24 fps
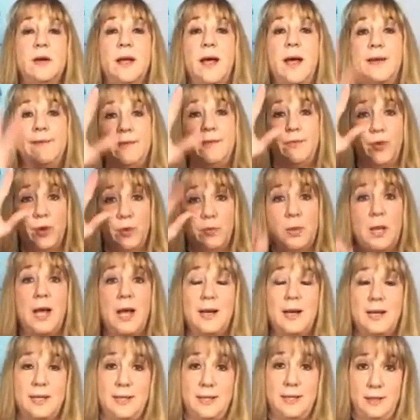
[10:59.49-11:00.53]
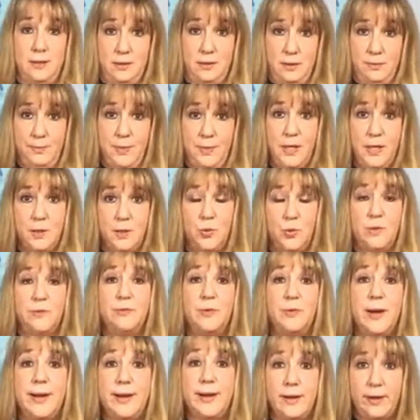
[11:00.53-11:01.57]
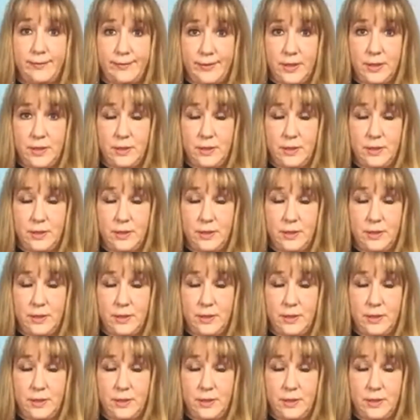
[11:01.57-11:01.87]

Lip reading: life if we're blocking it because we're afraid of